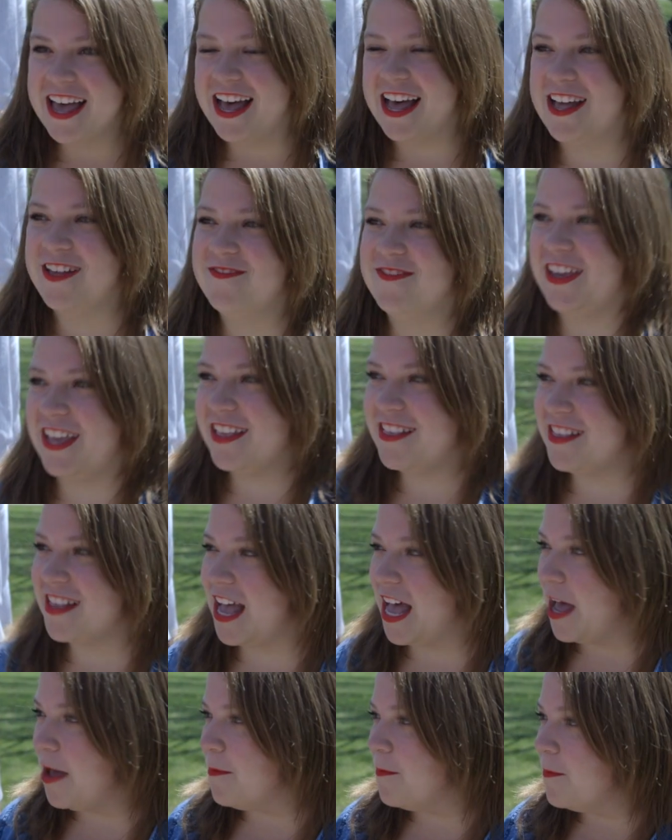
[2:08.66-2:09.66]
I'll miss
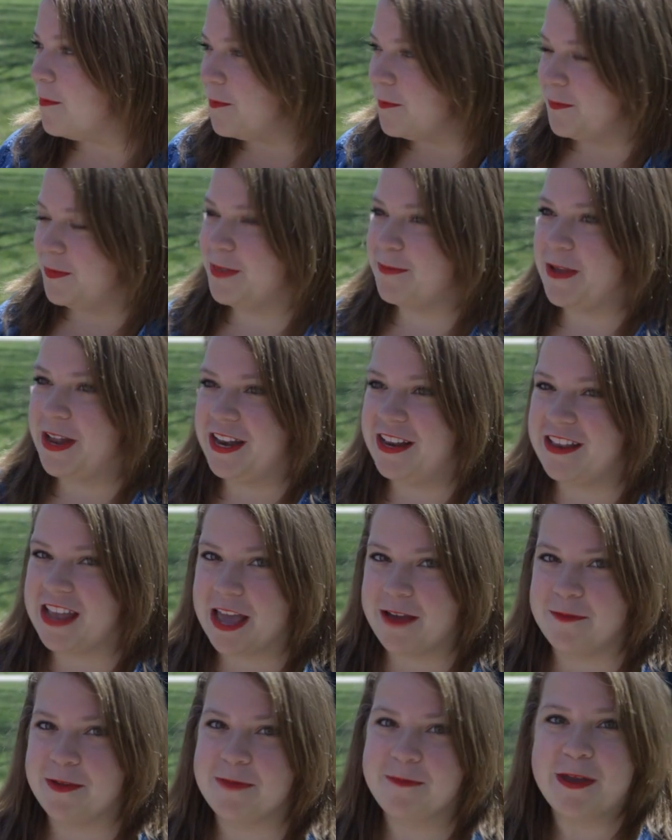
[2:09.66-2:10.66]
um, spending
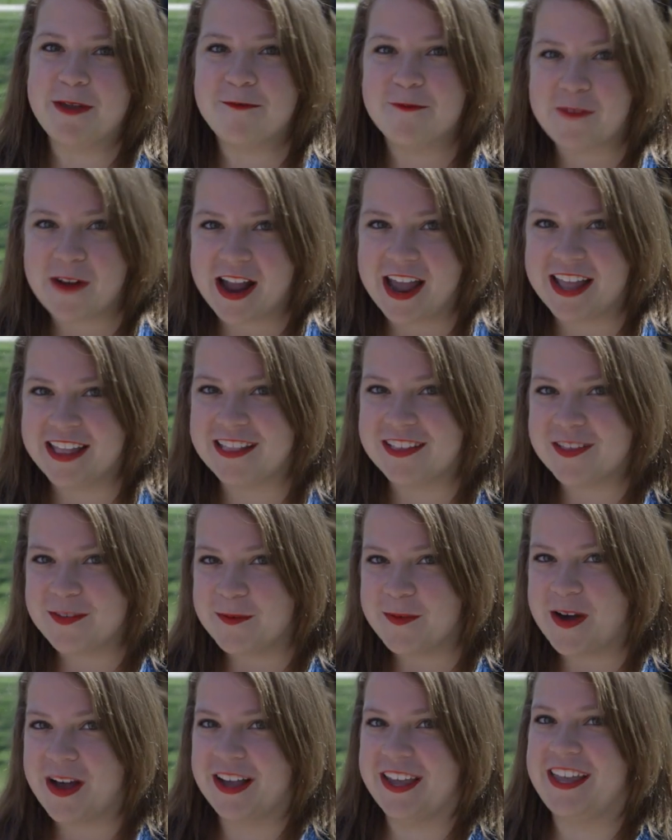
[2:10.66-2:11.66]
time with my friends,
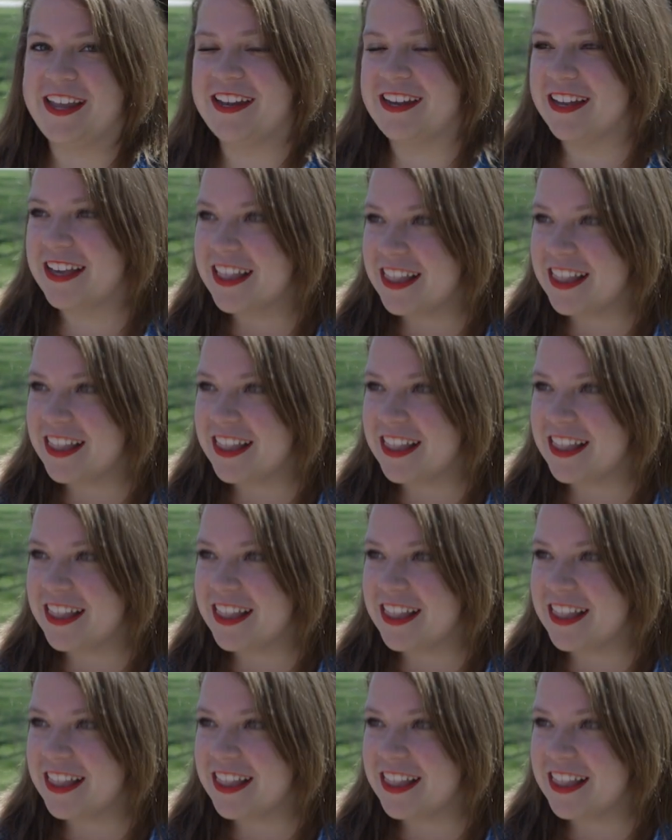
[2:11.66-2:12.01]
walking to